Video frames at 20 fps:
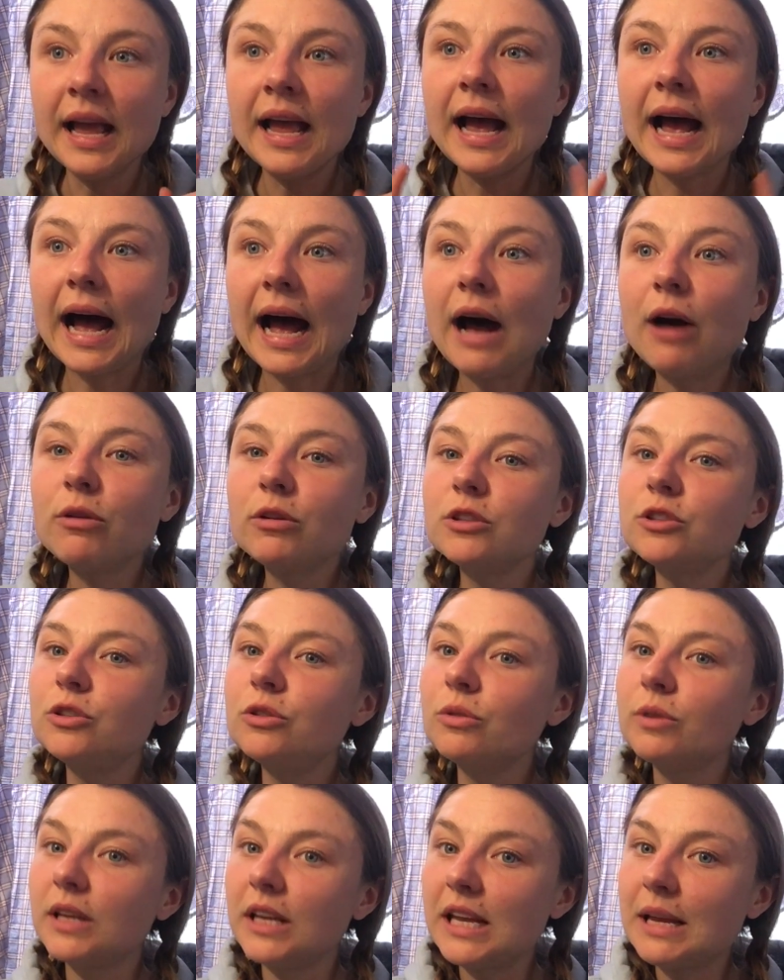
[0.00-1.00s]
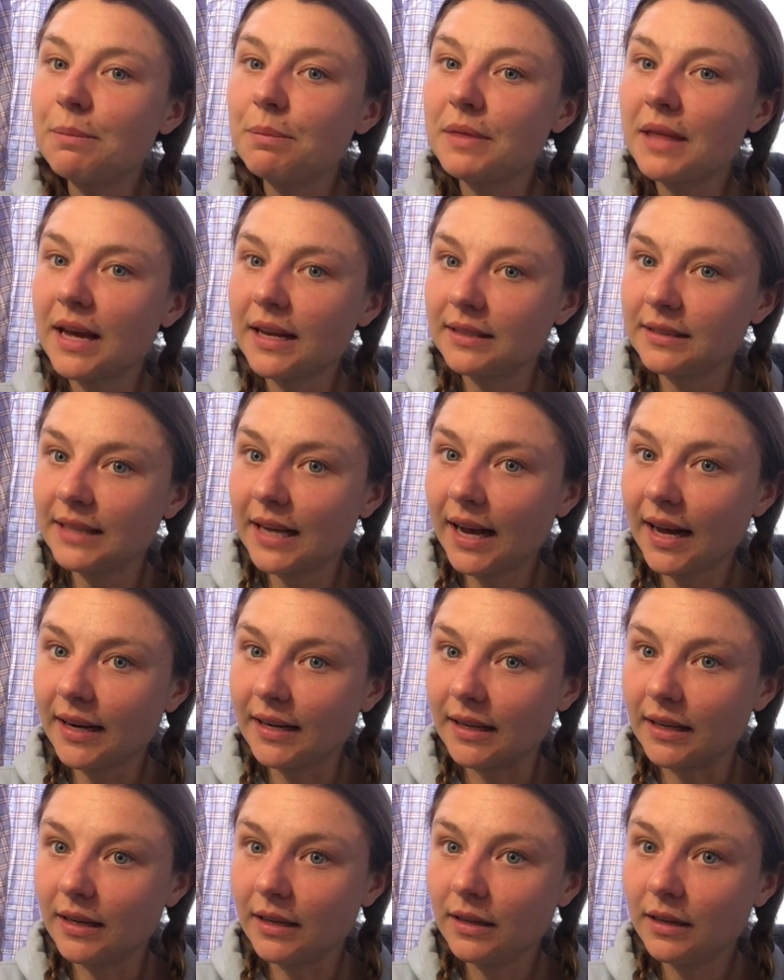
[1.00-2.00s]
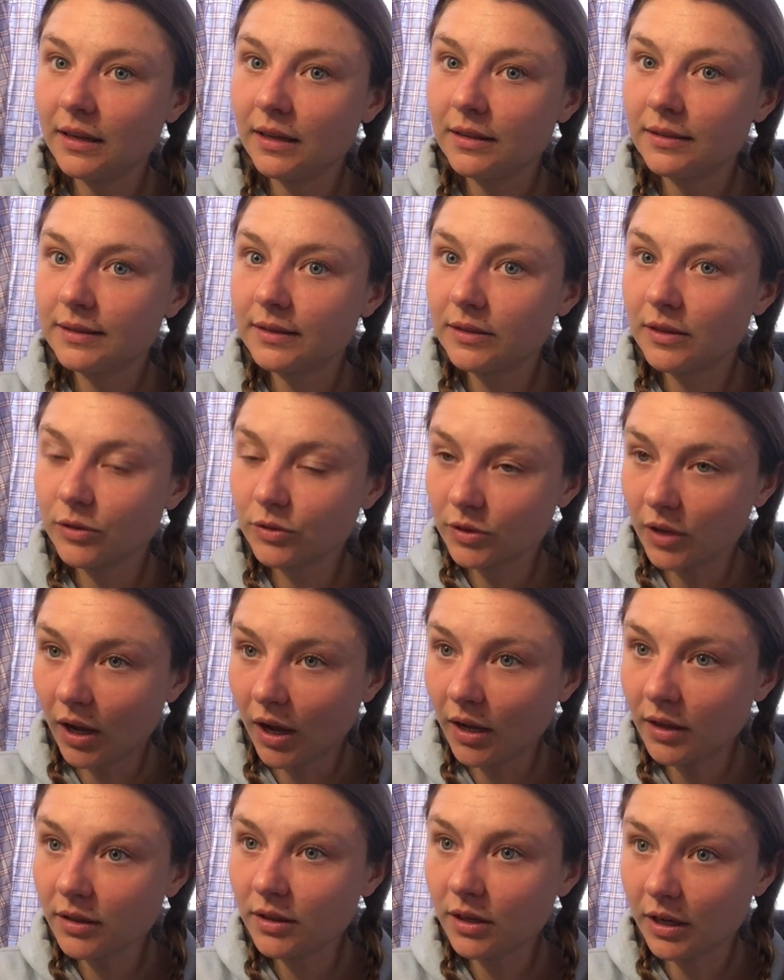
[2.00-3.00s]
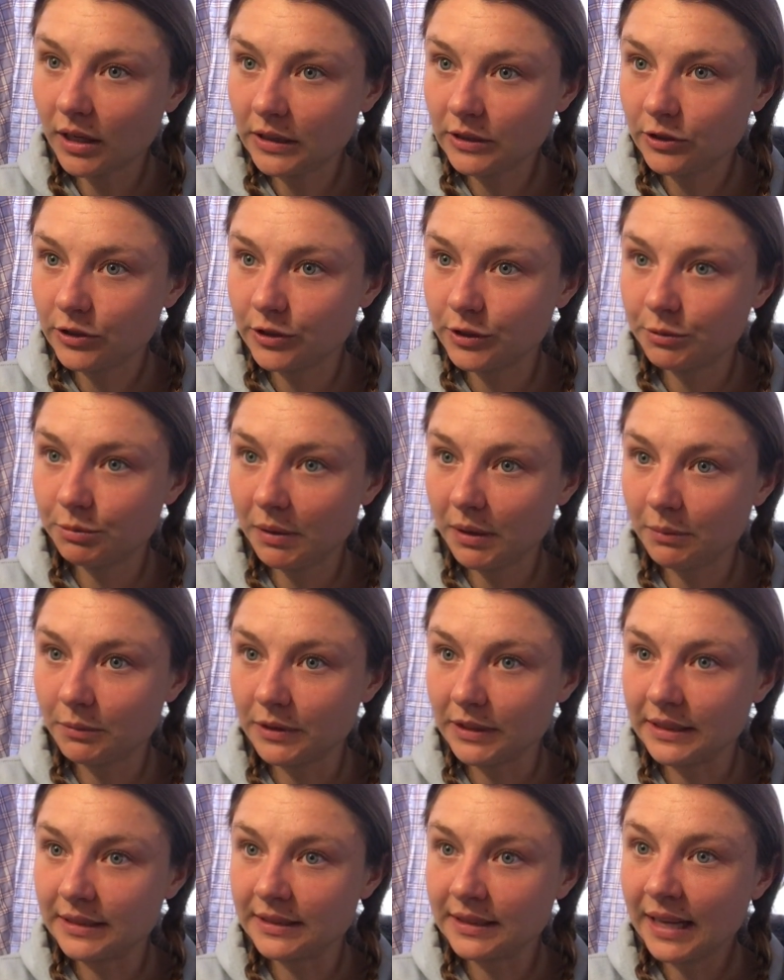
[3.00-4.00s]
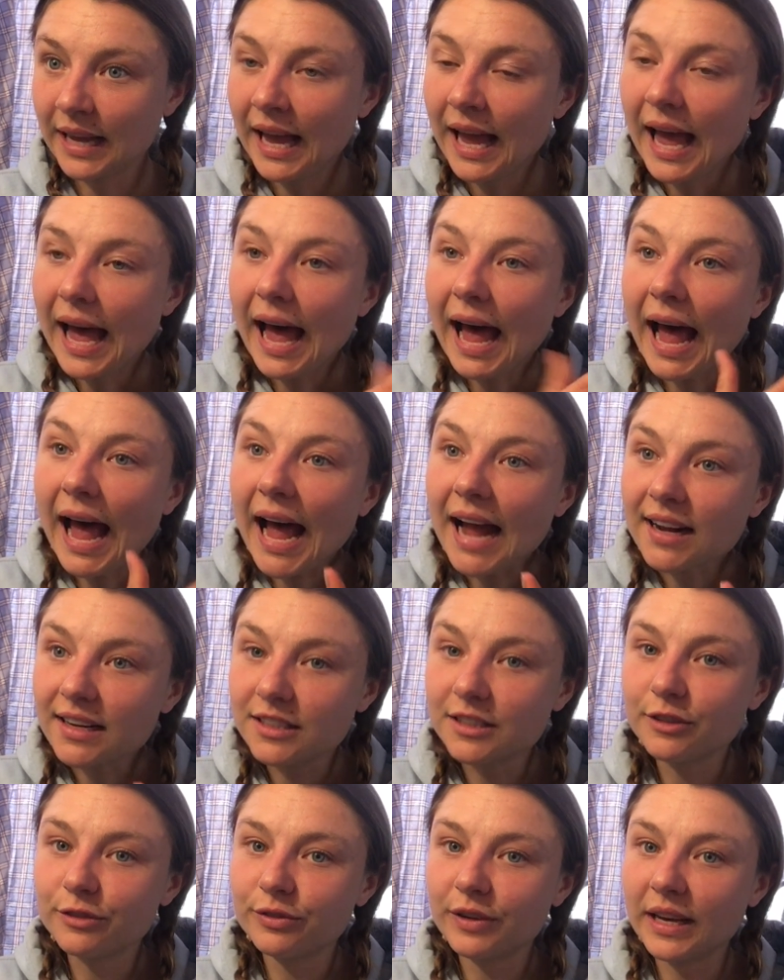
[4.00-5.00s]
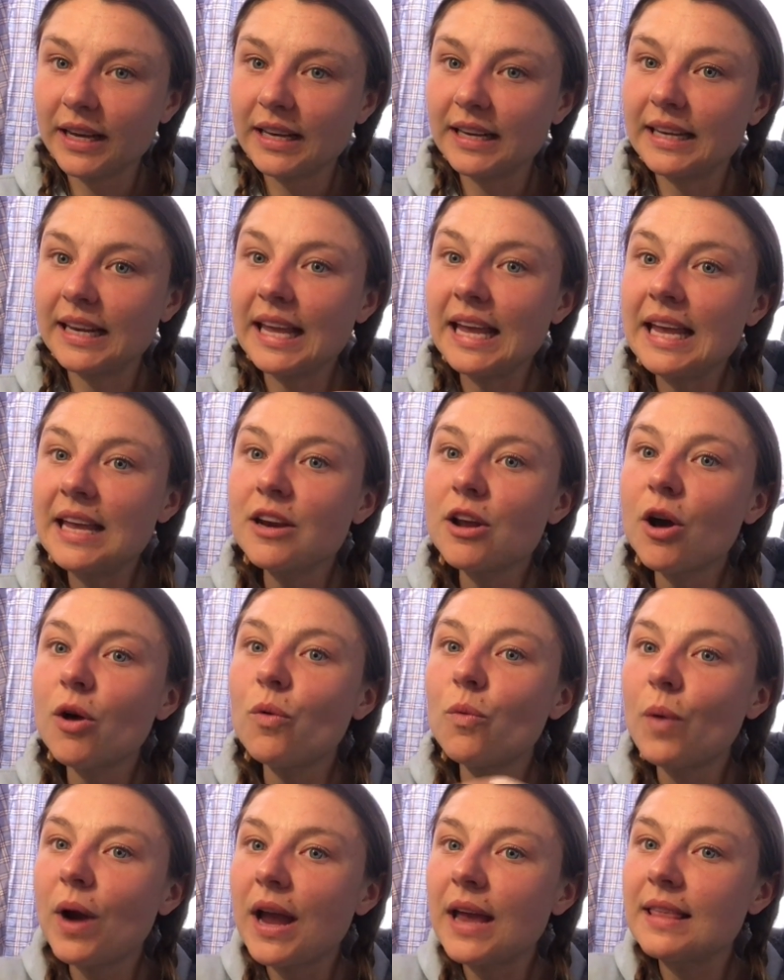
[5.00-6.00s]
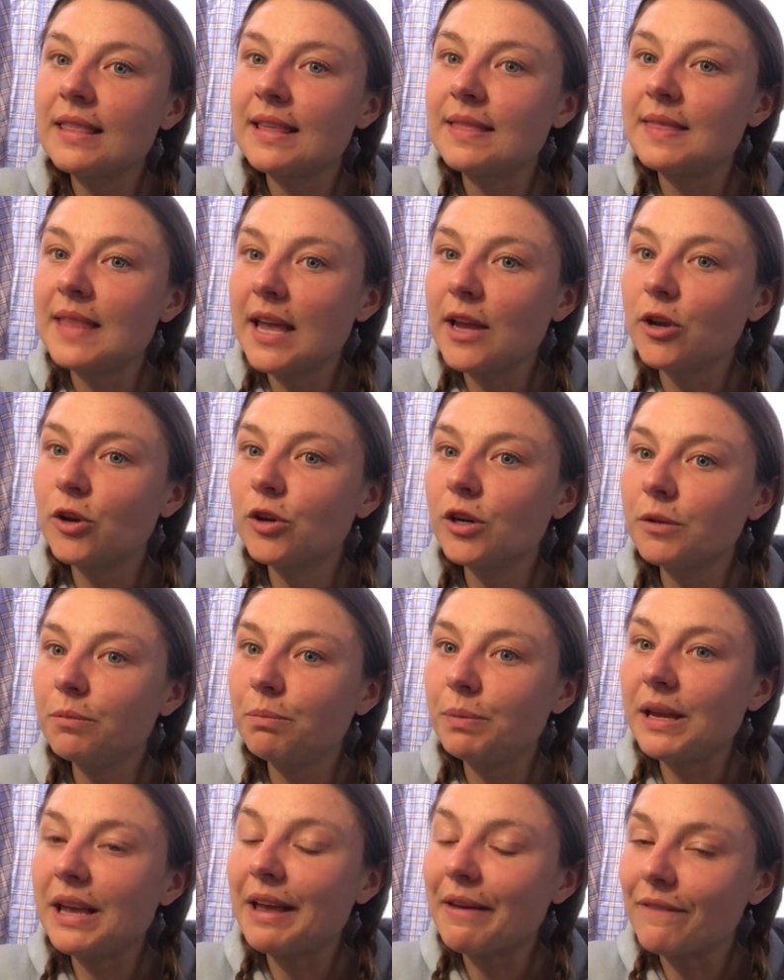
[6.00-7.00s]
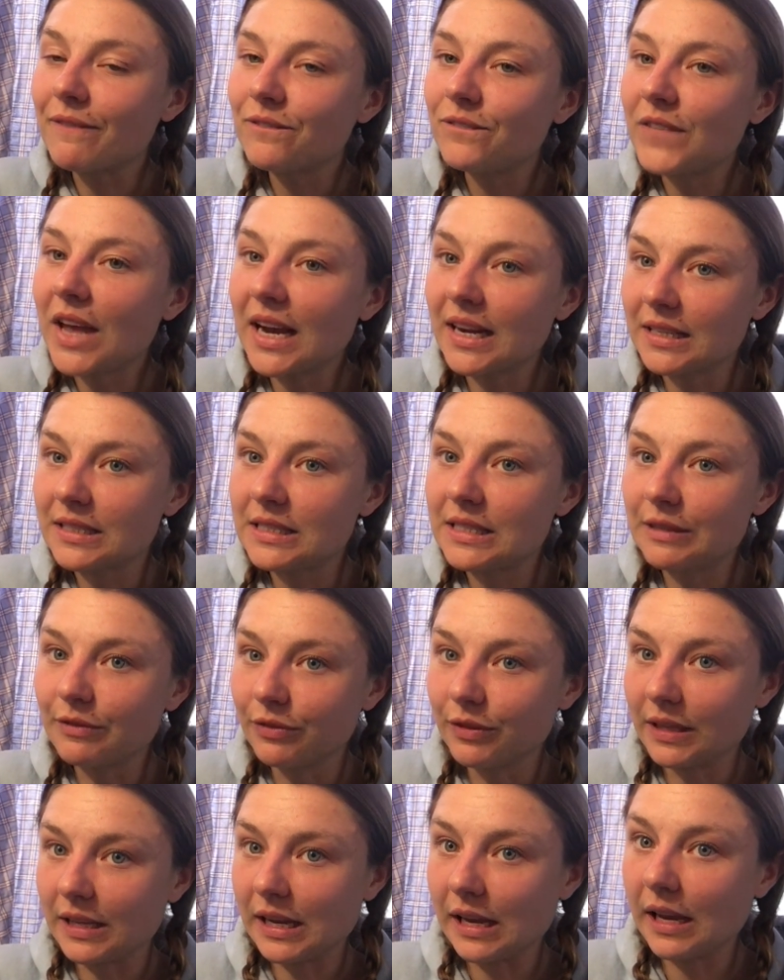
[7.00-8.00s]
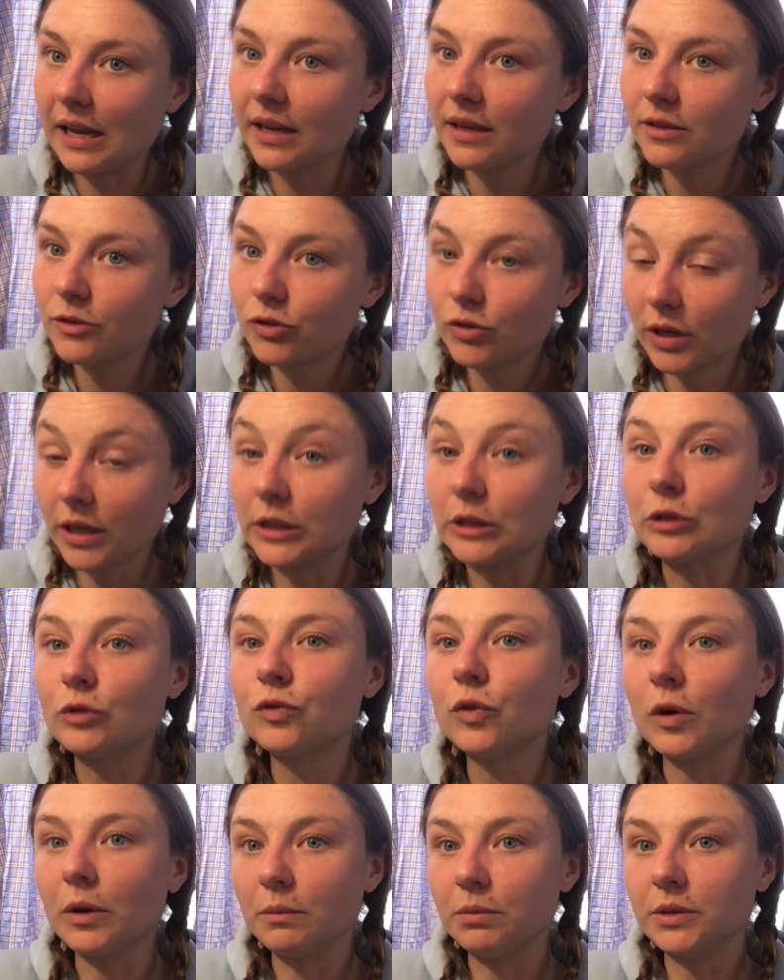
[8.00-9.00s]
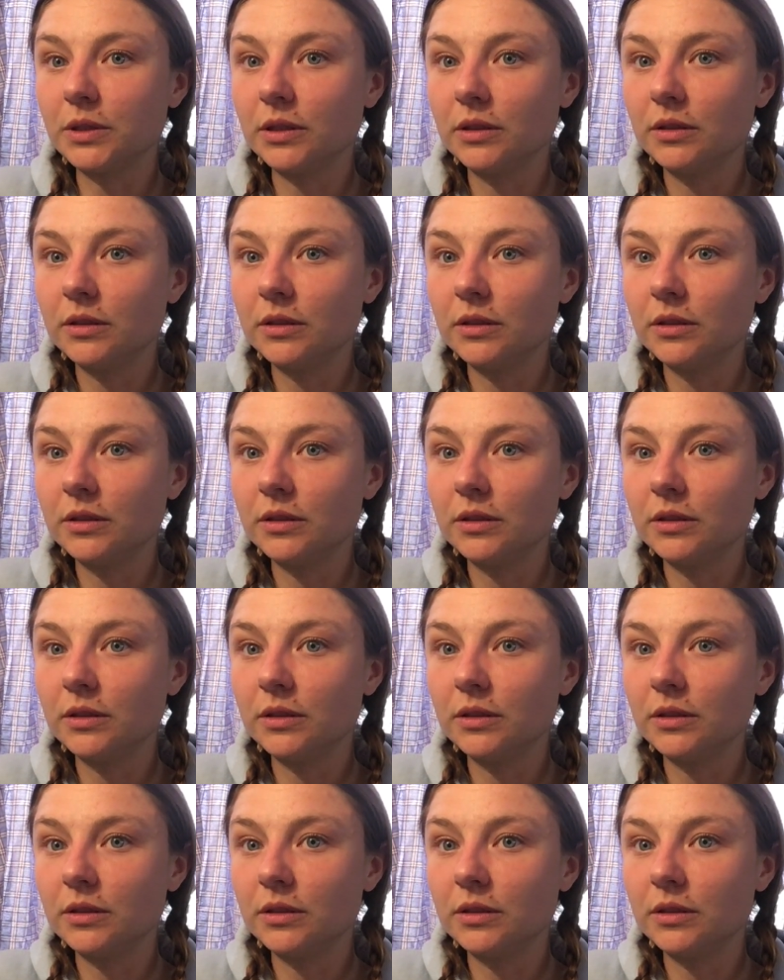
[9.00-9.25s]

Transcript: How could you keep that data, those unconscious memories, activated in a way that they could be effectively transformed?